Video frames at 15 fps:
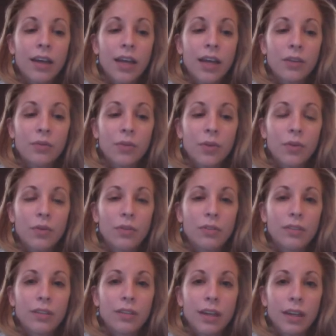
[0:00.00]

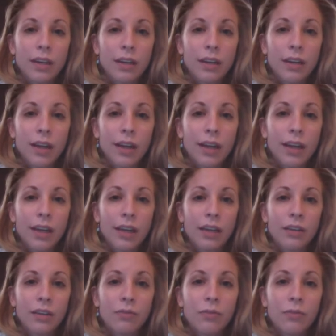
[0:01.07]
enrolled in a